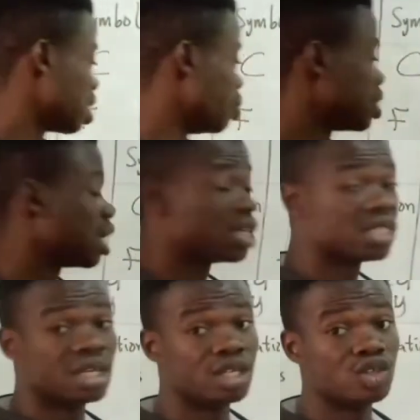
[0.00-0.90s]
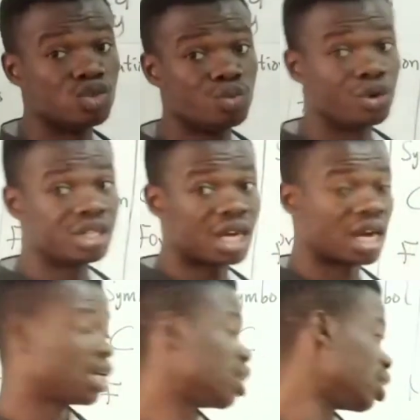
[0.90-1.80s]
the meter is the
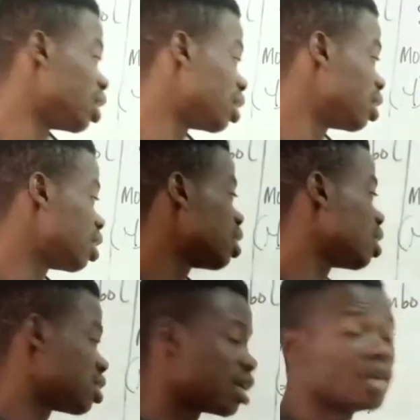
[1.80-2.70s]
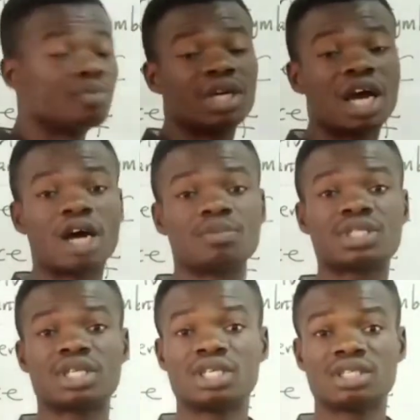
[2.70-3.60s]
numerator and then the second
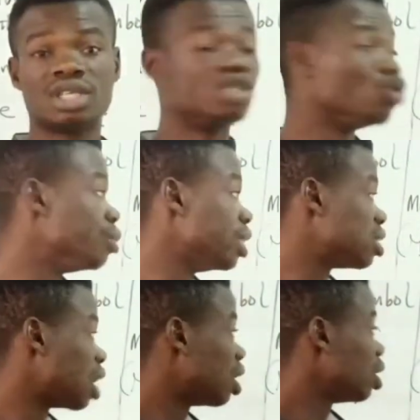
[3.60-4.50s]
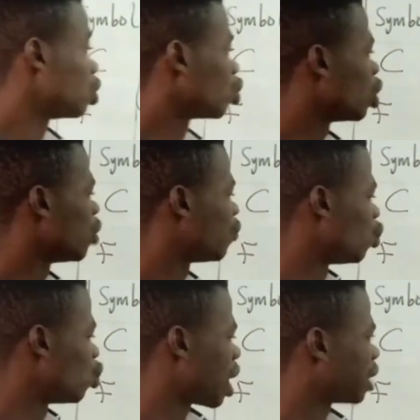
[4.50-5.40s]
becomes the denominator. So if
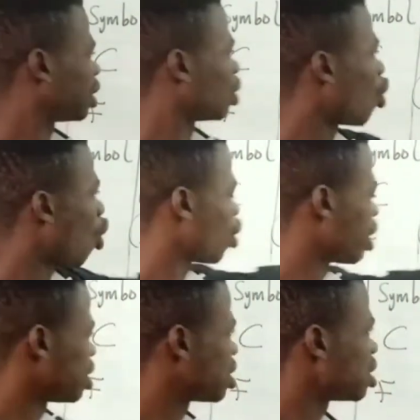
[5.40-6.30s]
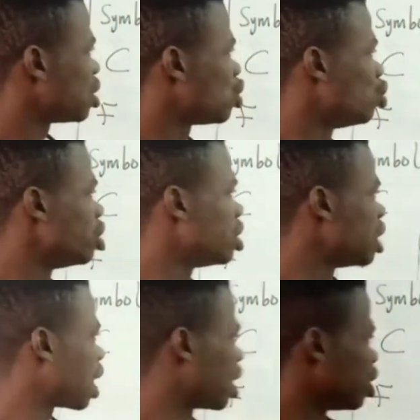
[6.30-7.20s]
you look at all these units under